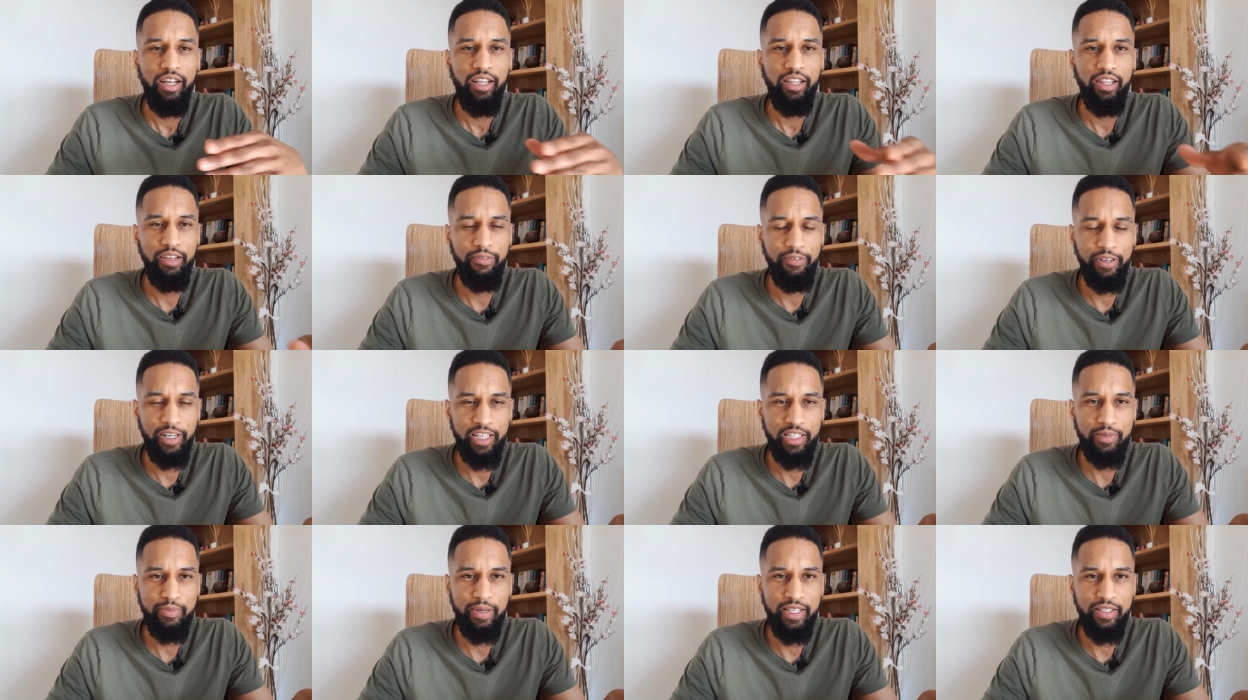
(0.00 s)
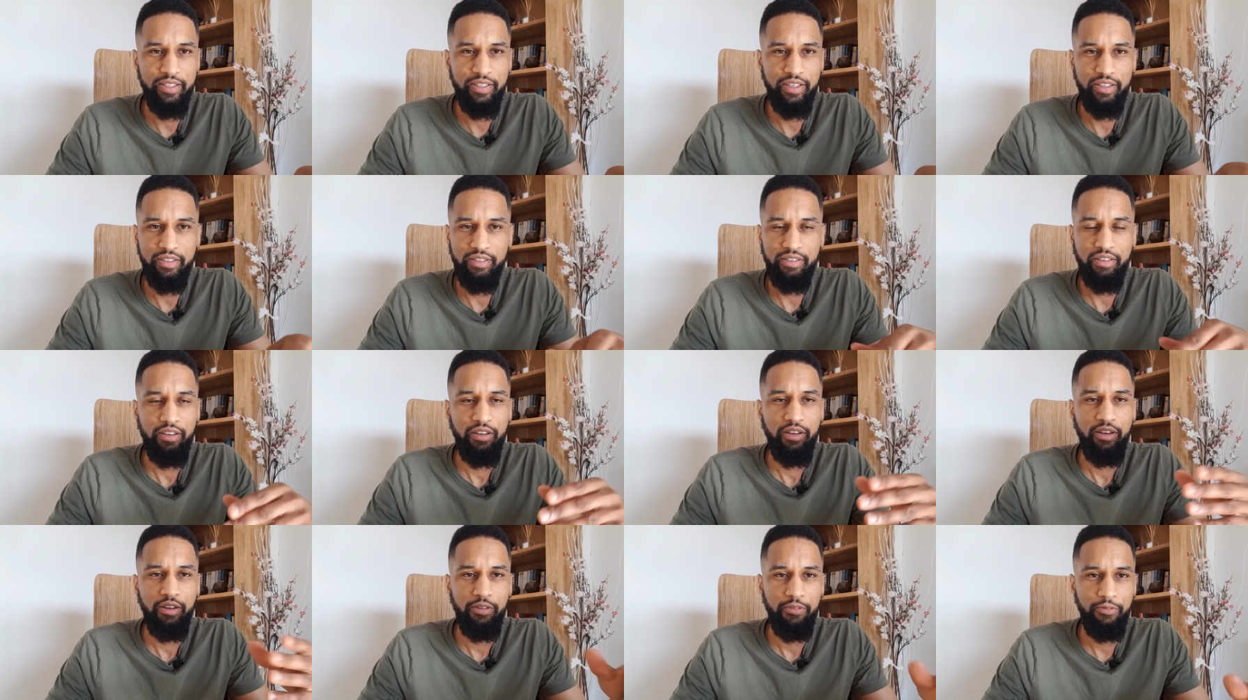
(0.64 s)
living
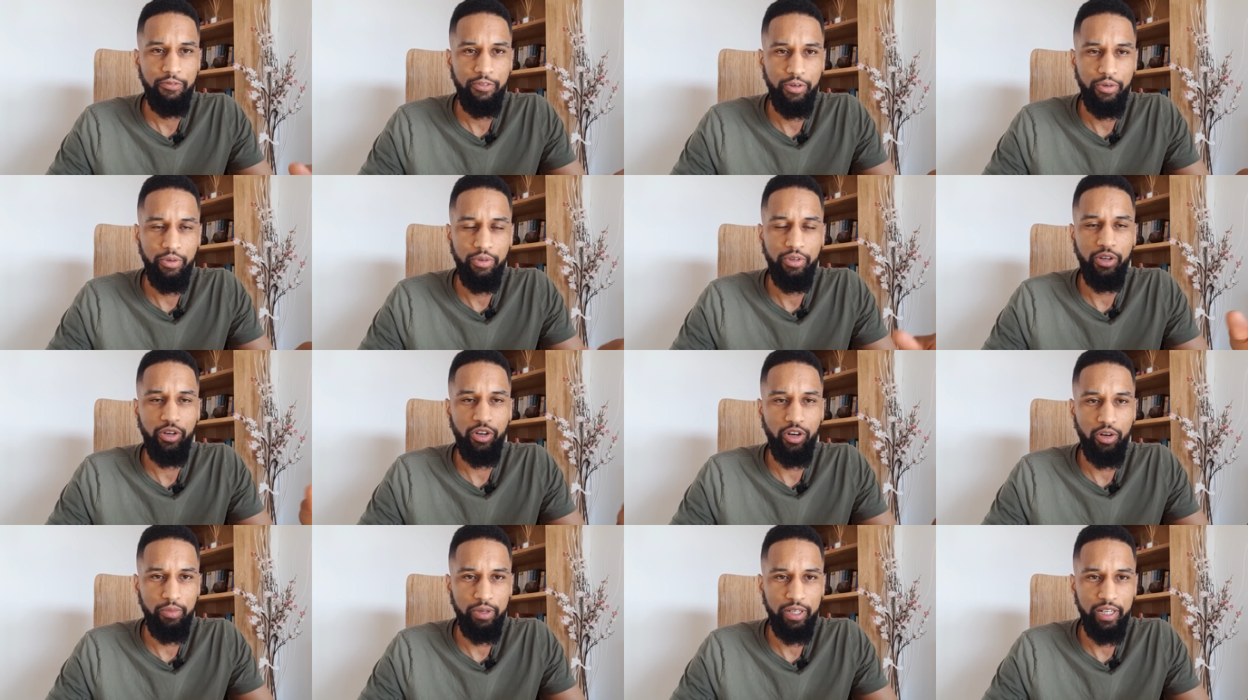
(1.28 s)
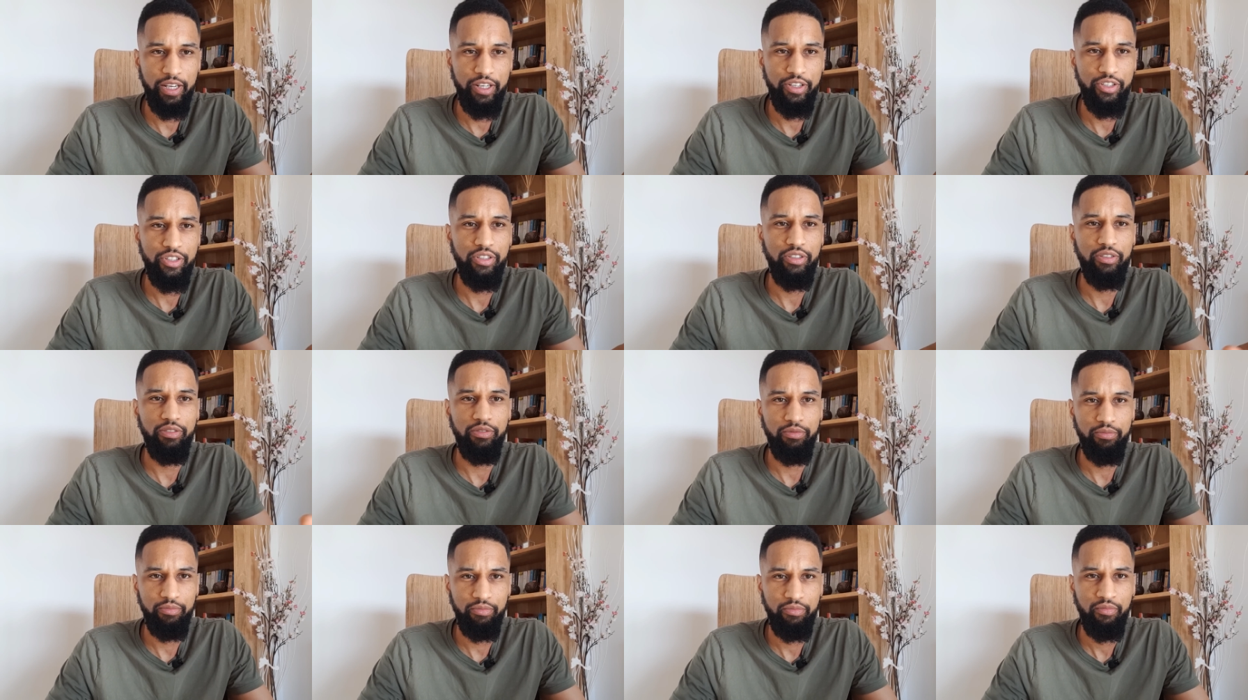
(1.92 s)
expenses, food,
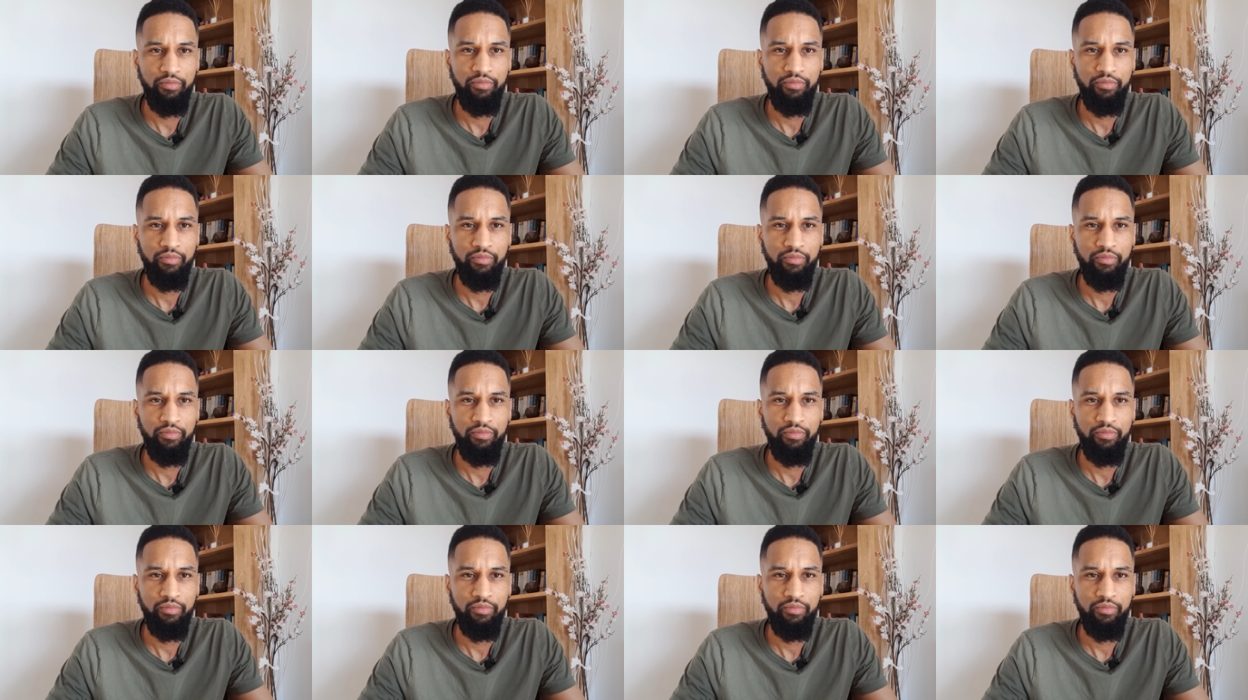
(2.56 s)
accommodation,